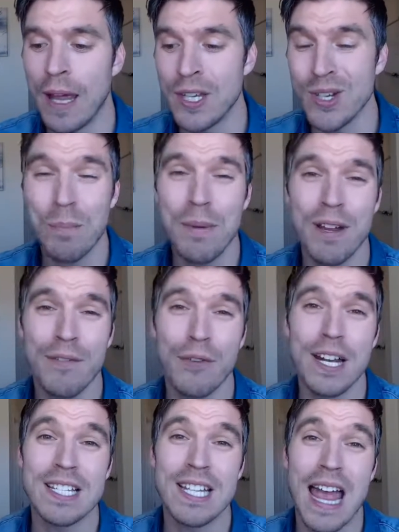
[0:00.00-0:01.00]
and don't be
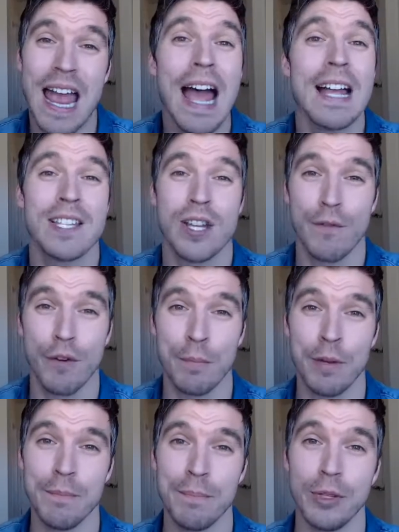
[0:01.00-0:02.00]
afraid to ask for
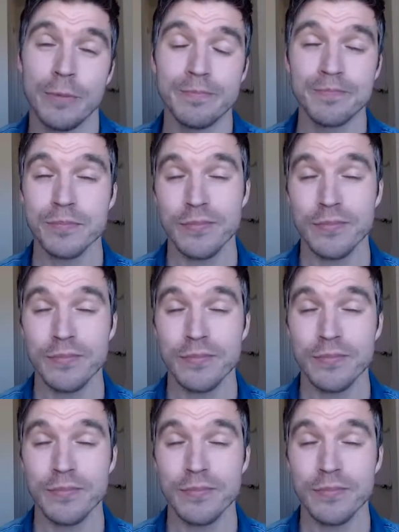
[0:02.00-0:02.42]
people